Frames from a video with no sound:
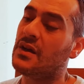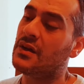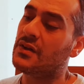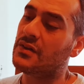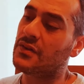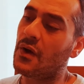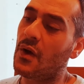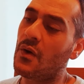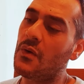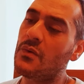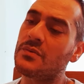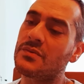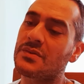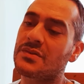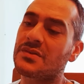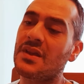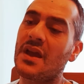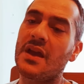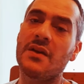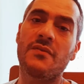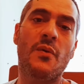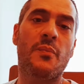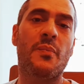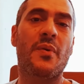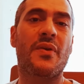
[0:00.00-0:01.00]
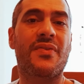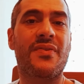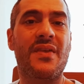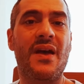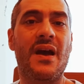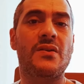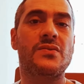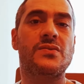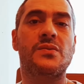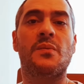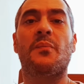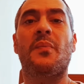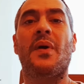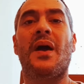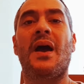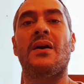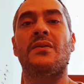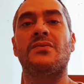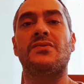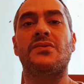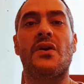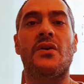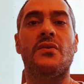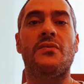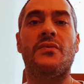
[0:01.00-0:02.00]
Don't save up
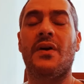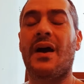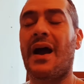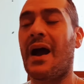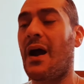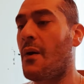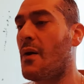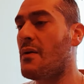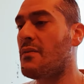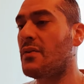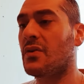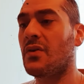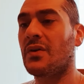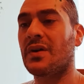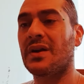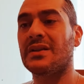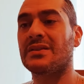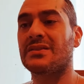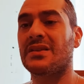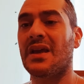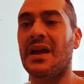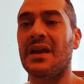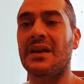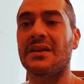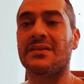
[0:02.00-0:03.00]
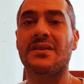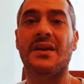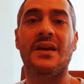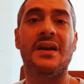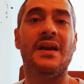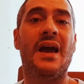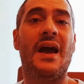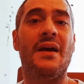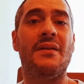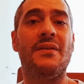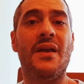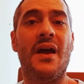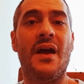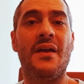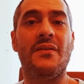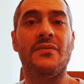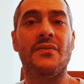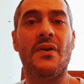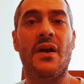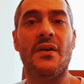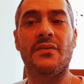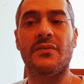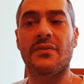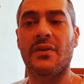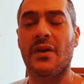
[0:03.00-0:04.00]
£1,000 over however long it takes
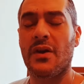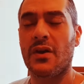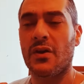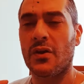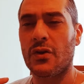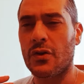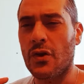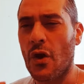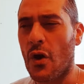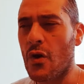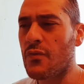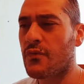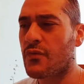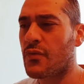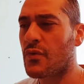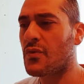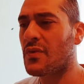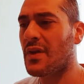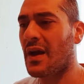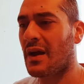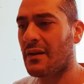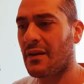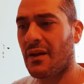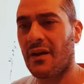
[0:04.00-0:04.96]
and go through that,